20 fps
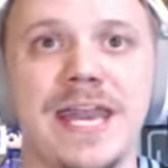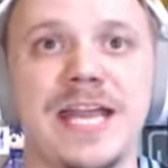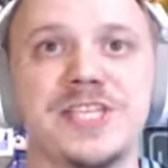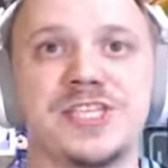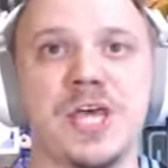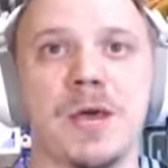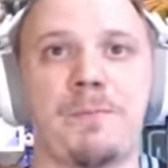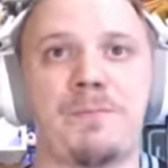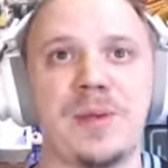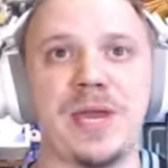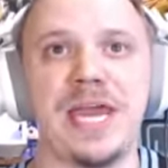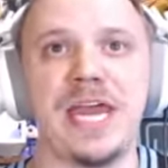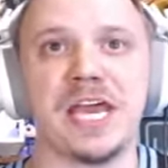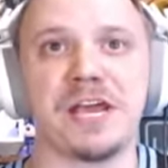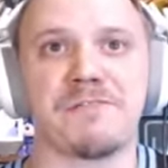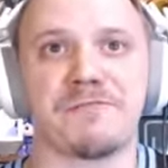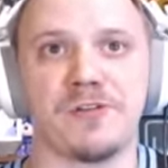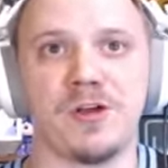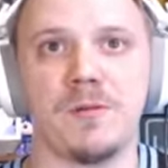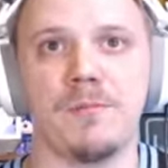and it's a
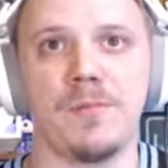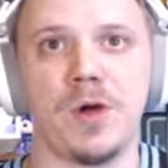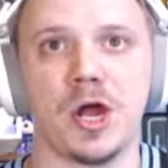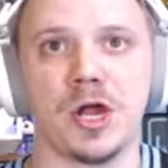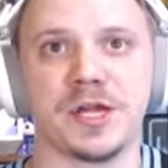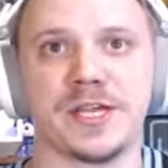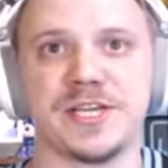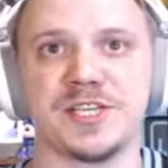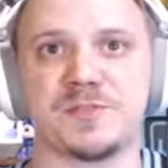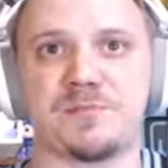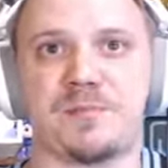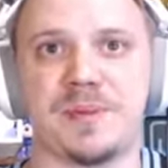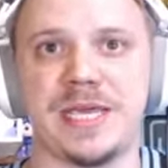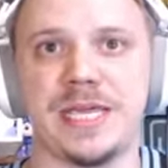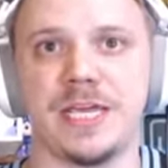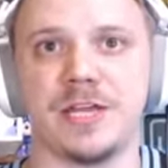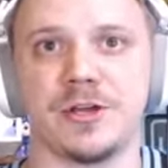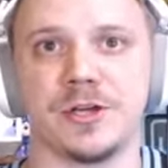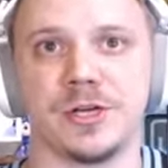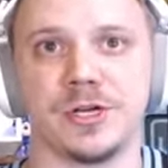pick from Marcus
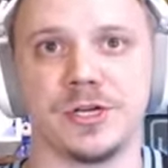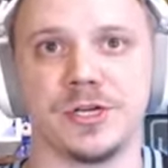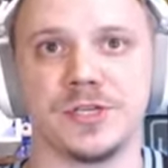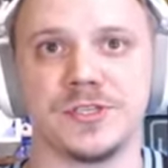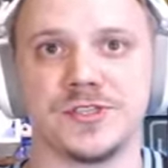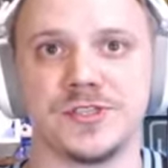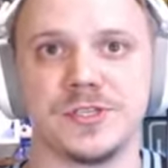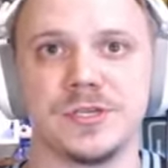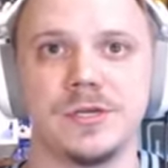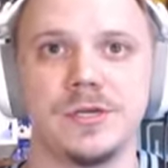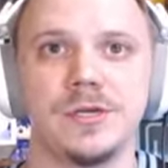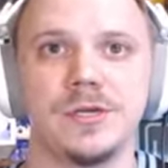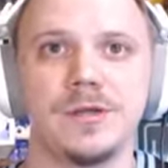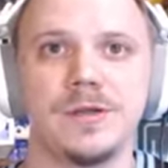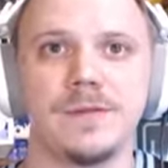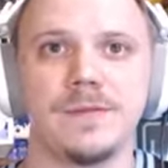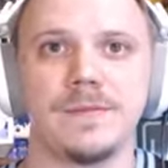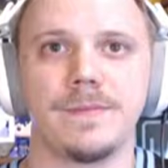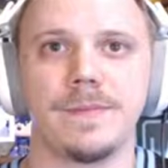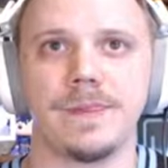Peters.
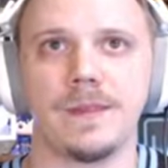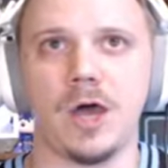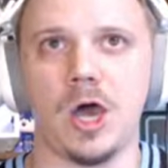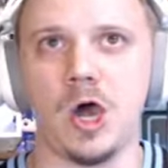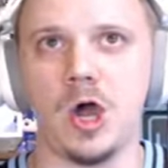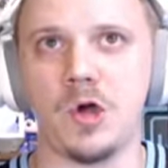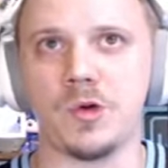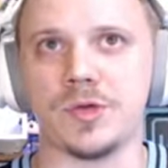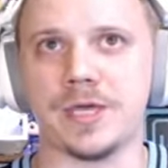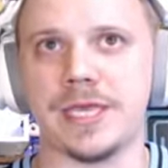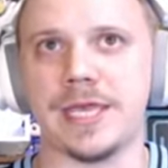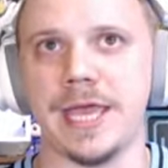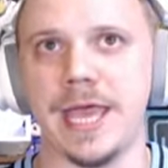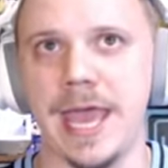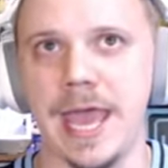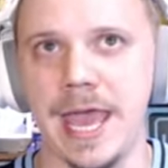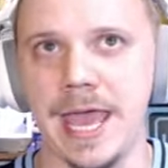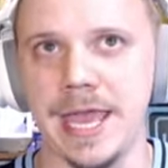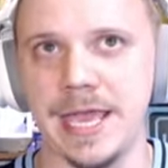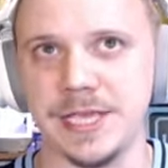
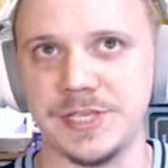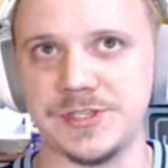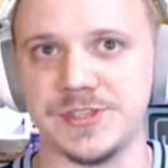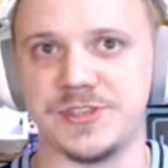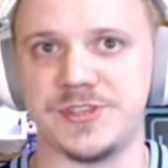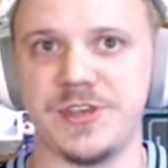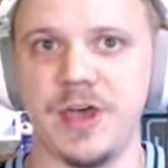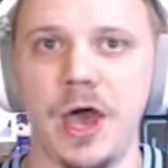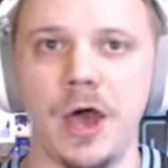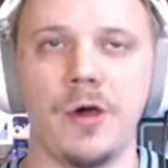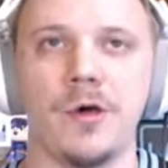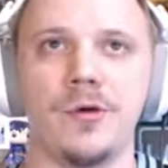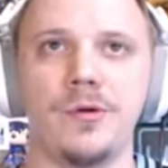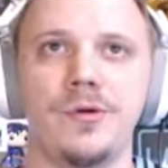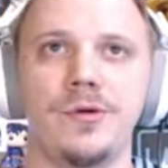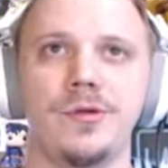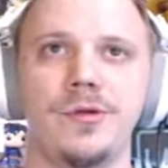Okay, so